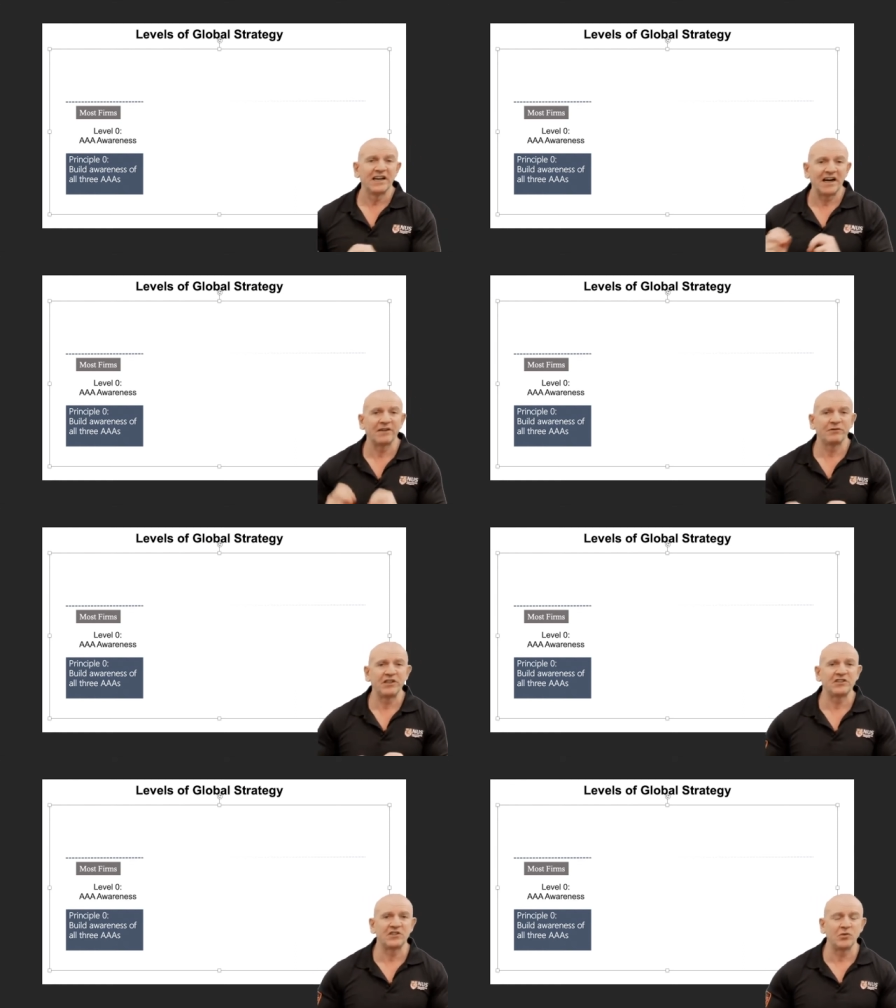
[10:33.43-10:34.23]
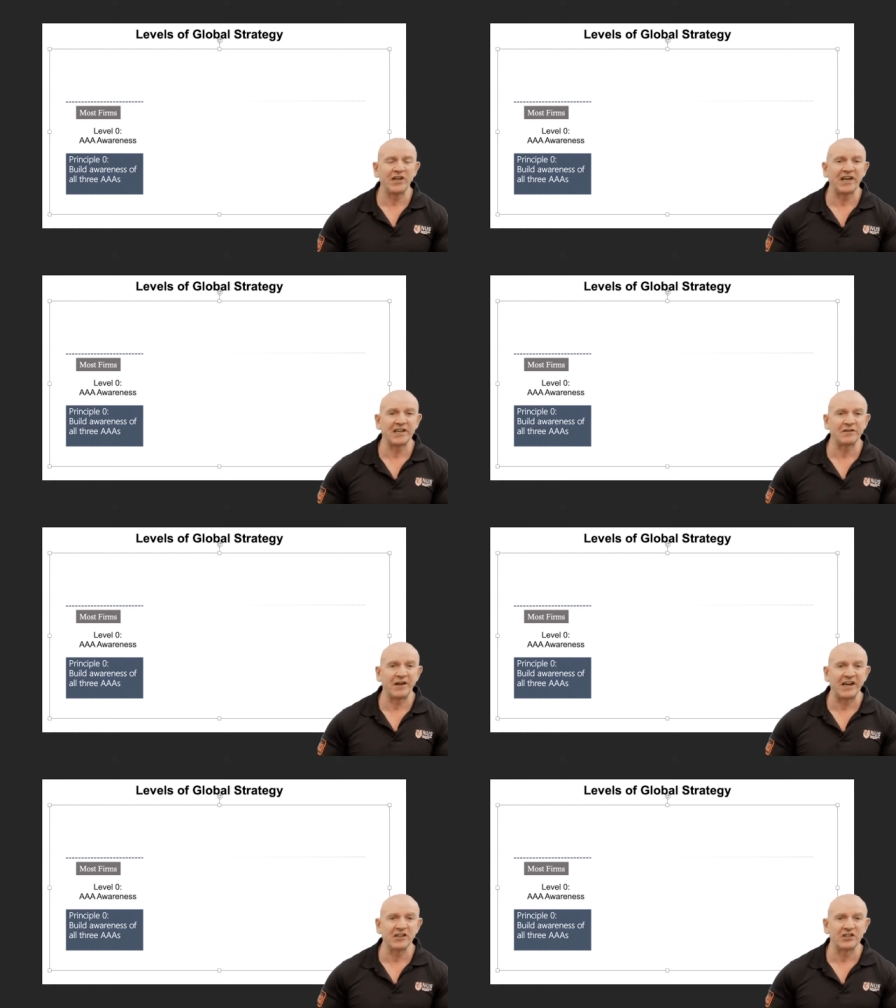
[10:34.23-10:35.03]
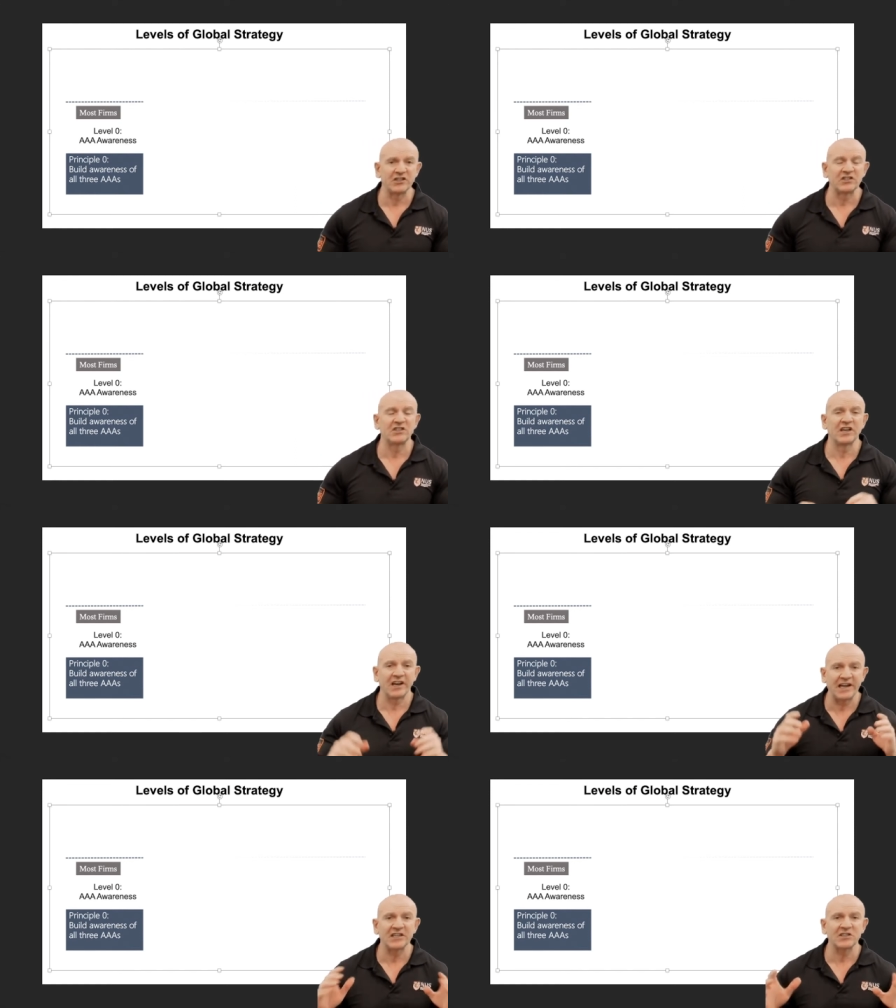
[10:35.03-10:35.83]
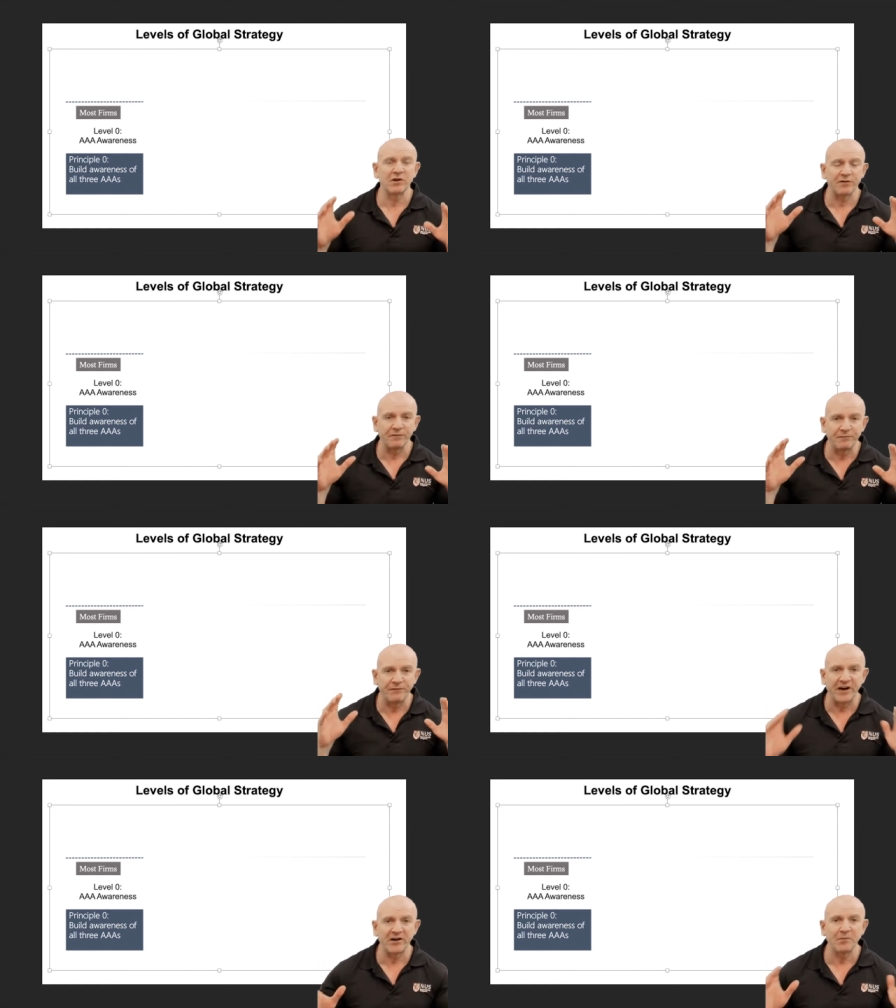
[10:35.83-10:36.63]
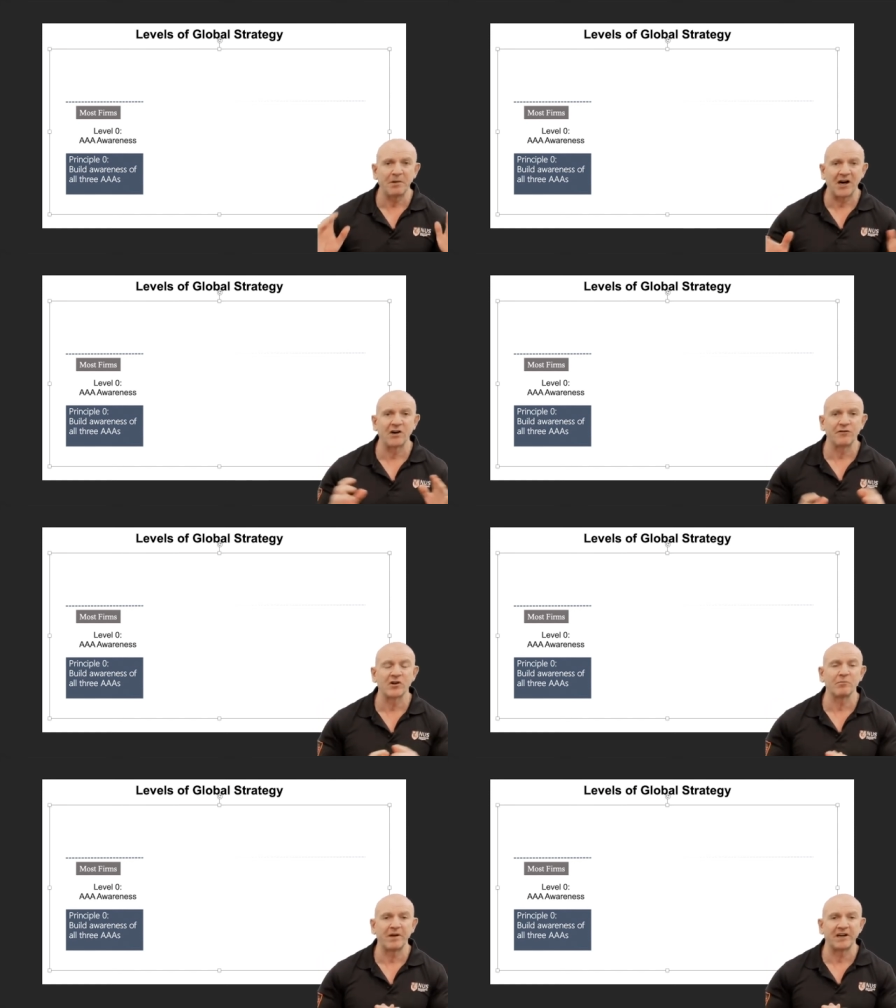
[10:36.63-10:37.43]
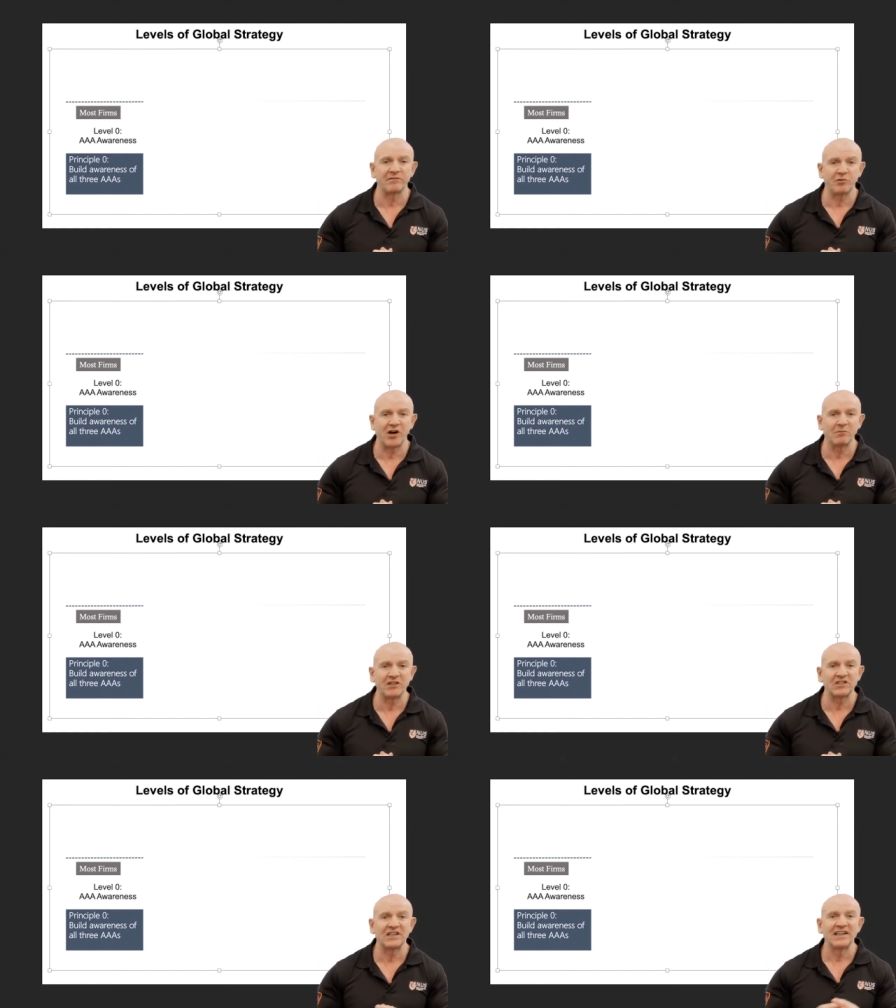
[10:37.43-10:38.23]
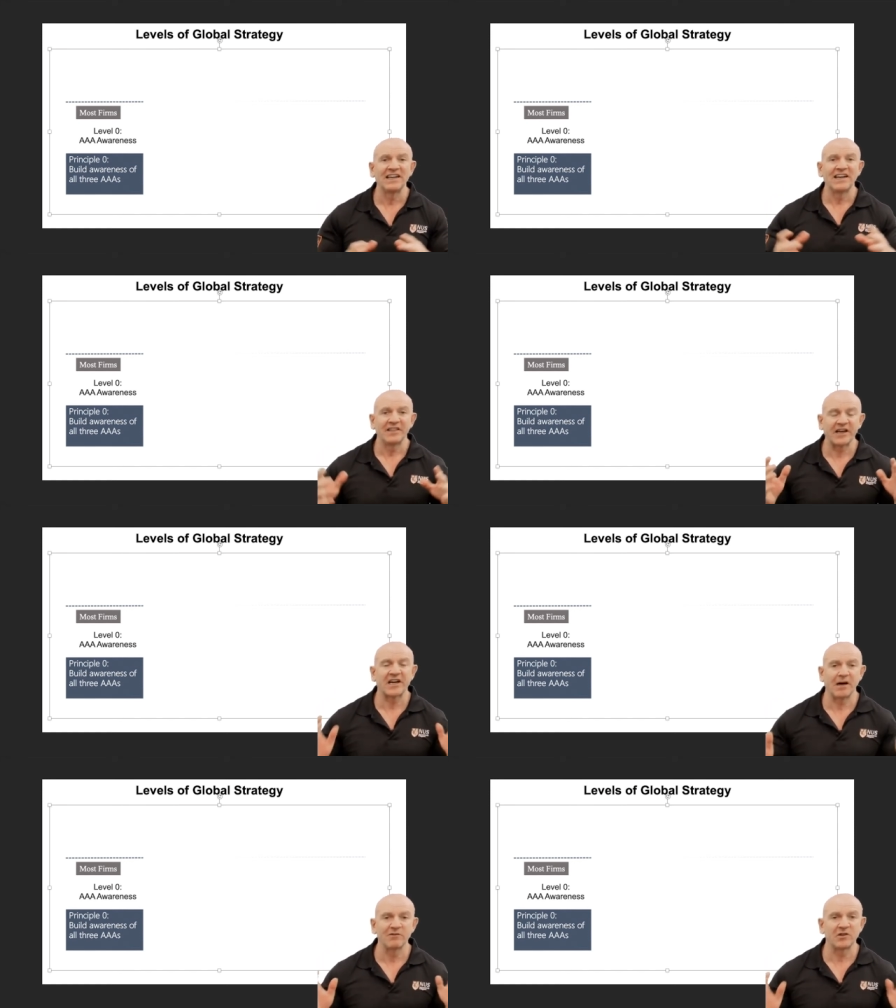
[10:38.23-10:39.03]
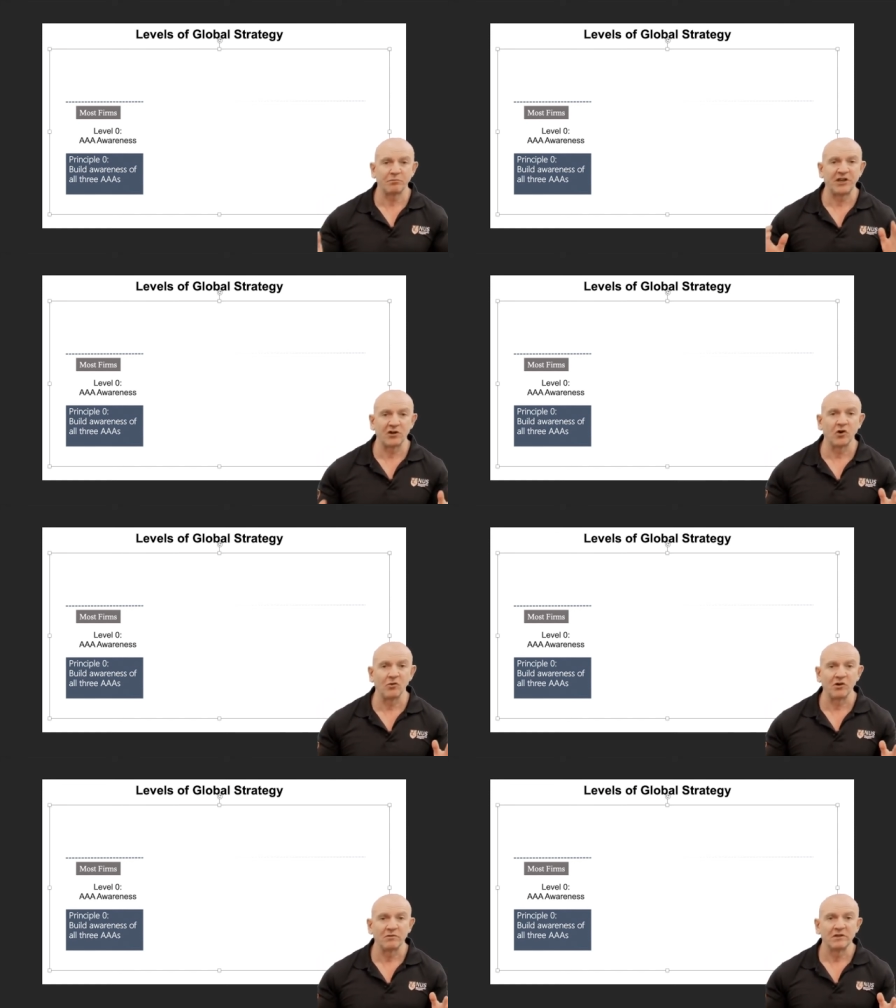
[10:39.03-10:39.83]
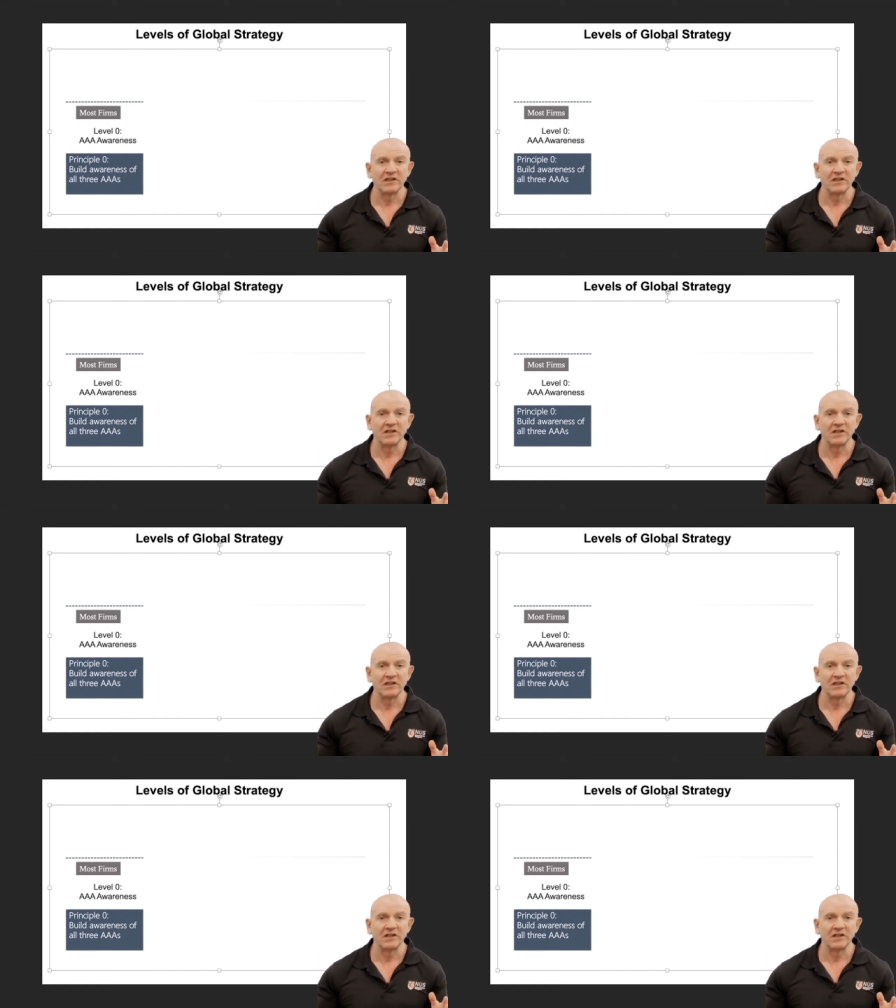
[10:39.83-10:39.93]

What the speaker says: of these 3A advantages to lend us with a very powerful competitive premise that comes from being global.